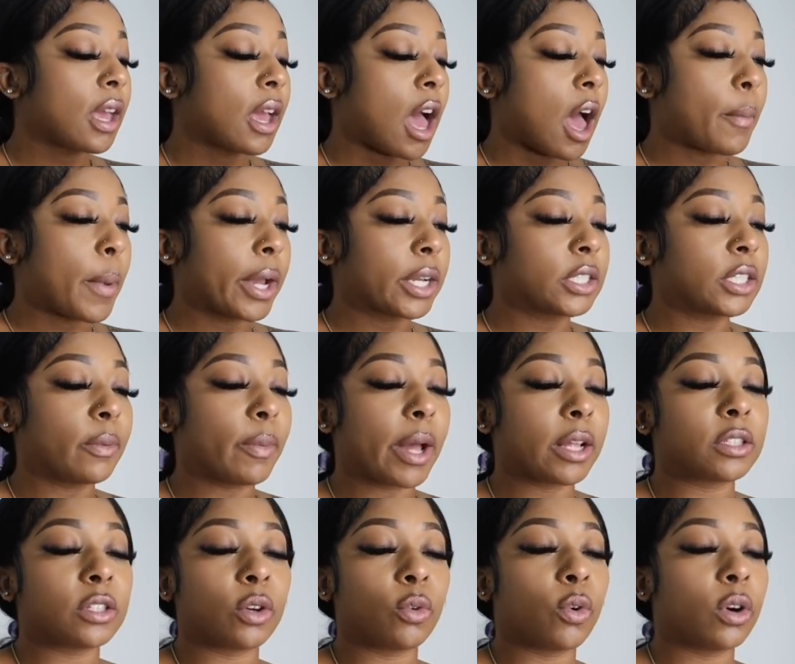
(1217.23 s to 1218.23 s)
I'm actually about
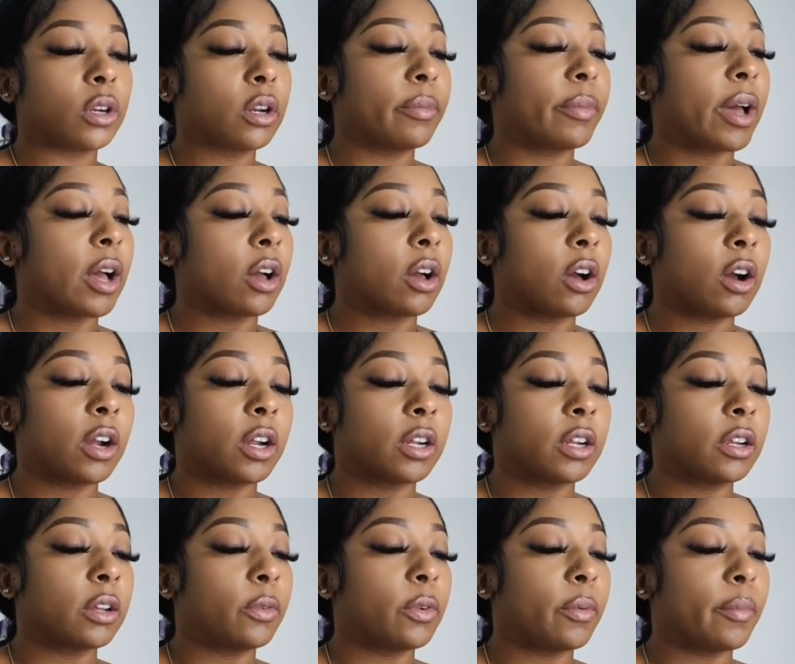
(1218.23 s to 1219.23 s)
to order my
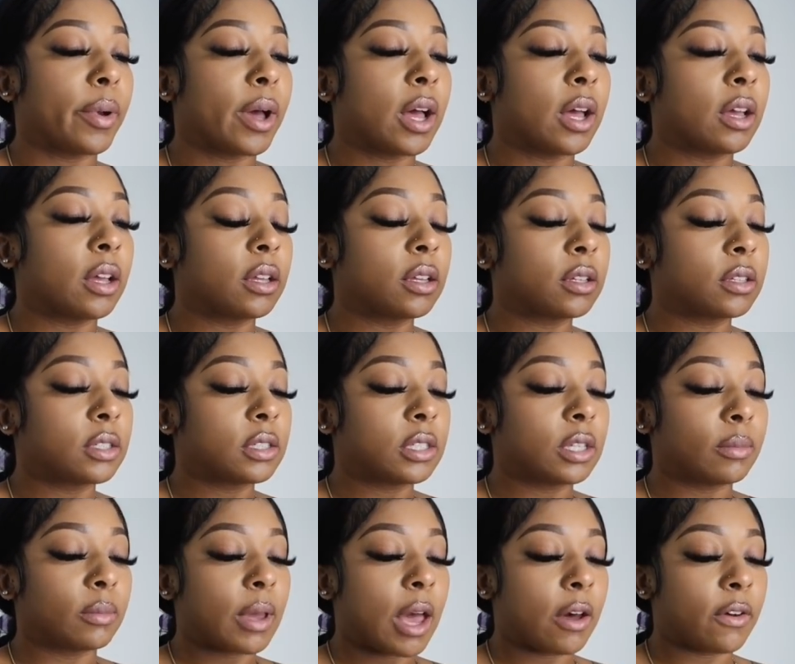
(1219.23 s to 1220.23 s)
cart with my...
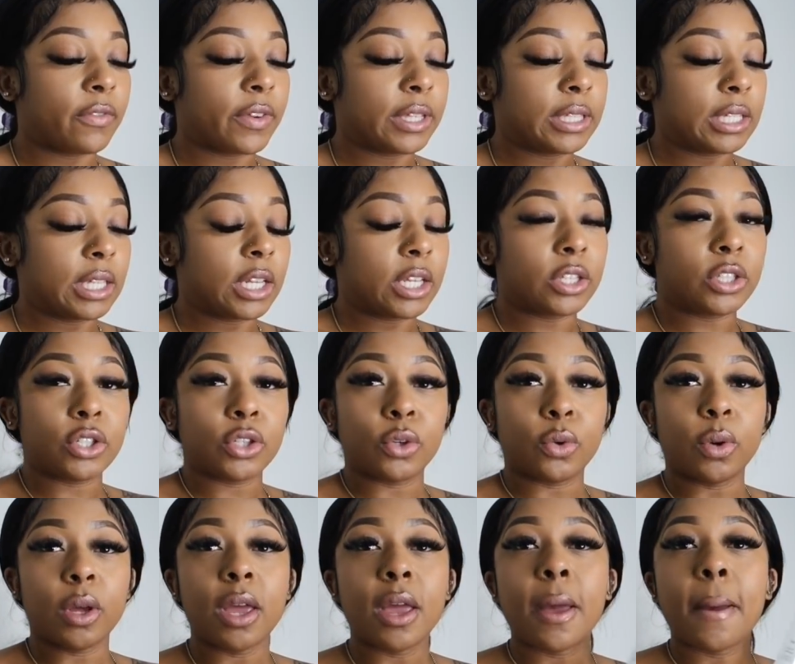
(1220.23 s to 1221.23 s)
some outfits in it
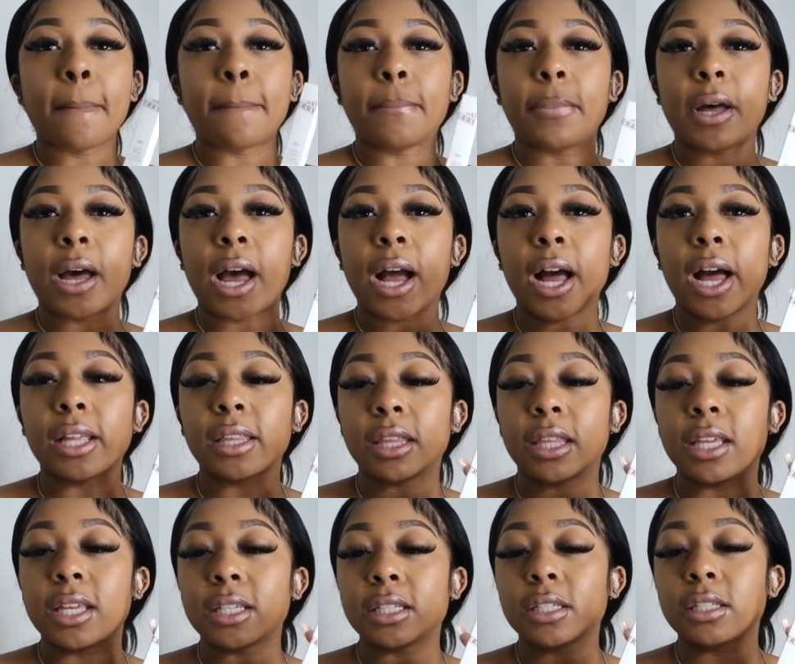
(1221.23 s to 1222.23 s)
too, but I got
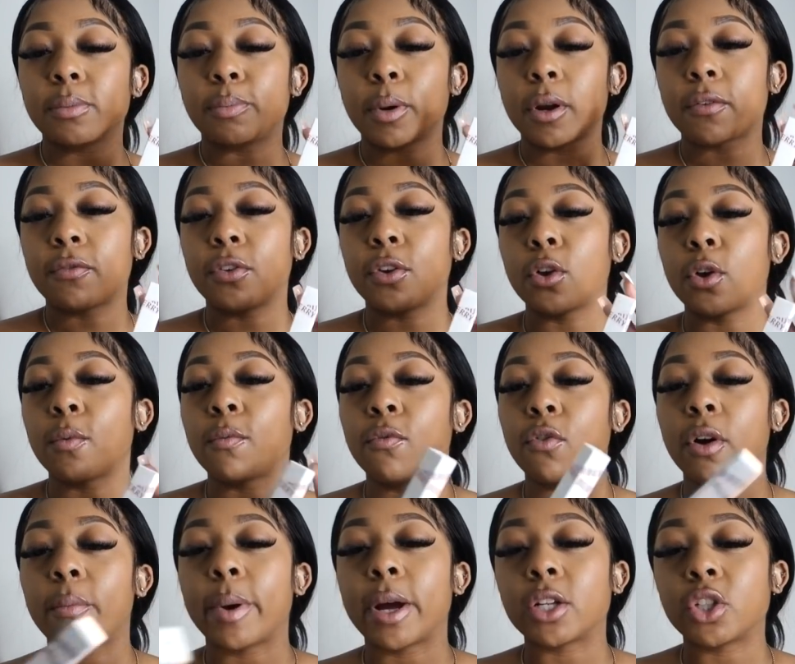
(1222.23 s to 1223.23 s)
this perfume
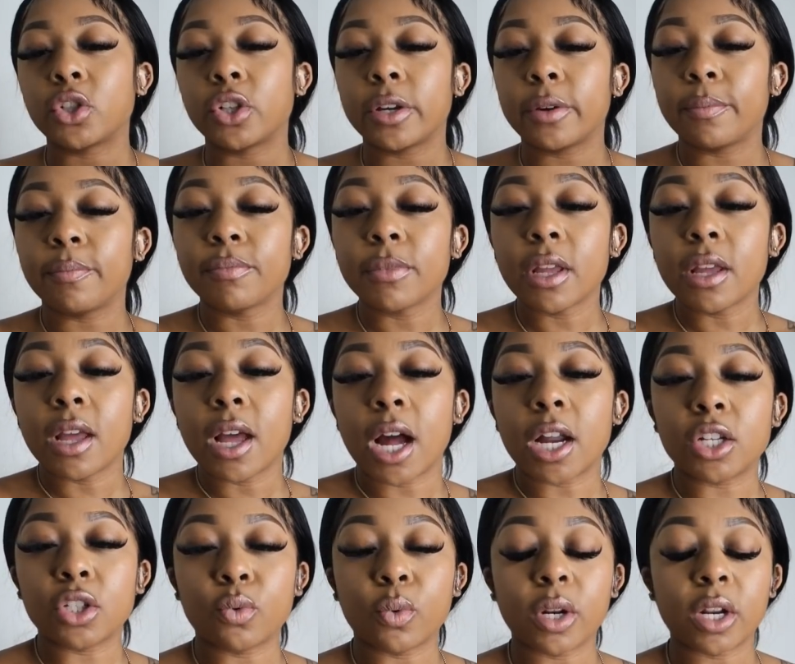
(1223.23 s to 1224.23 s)
for my trip. I
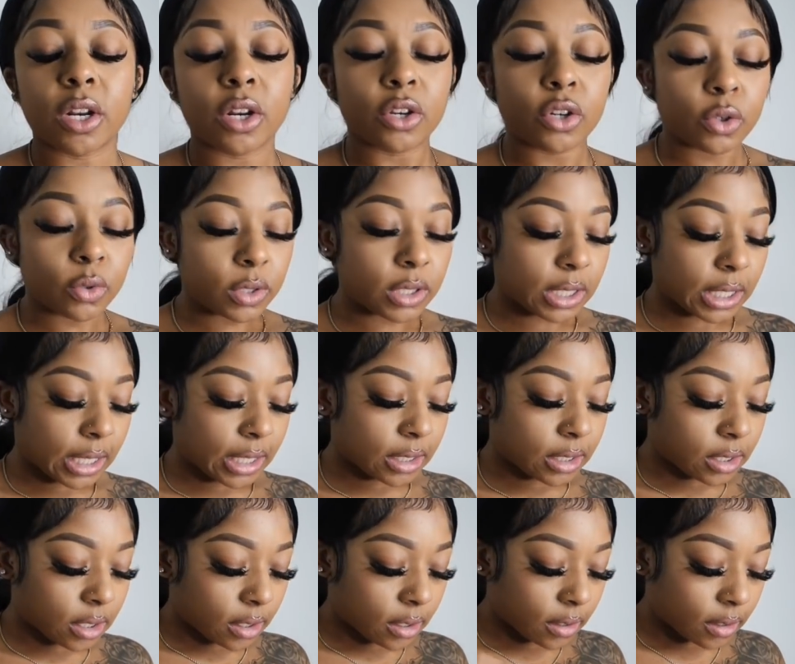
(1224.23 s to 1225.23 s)
just wanted a new
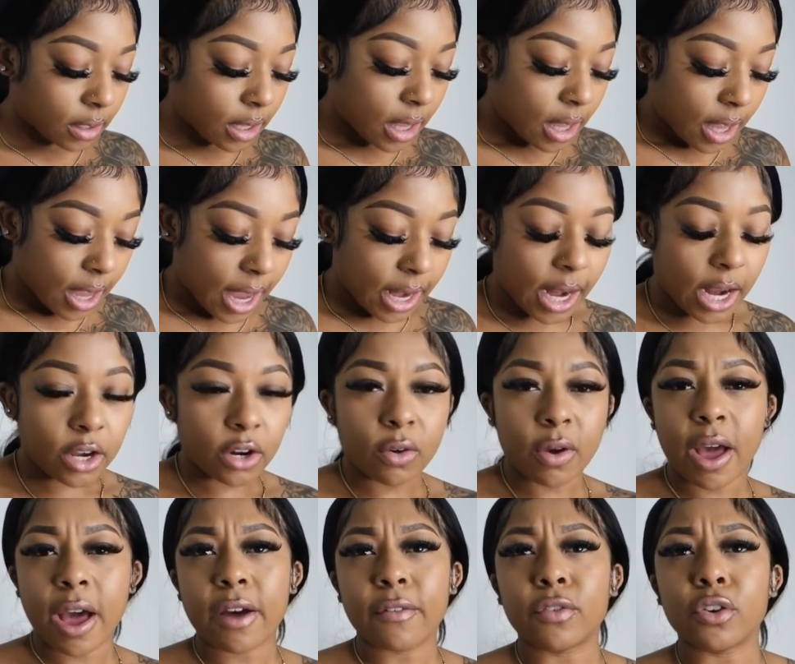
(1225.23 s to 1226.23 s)
scent, and I don't
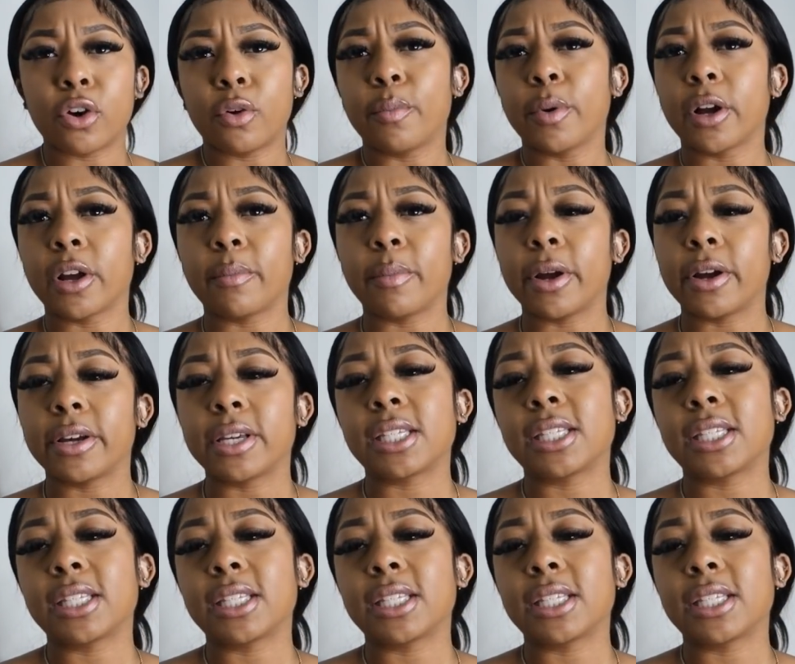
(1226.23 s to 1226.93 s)
have no Burberry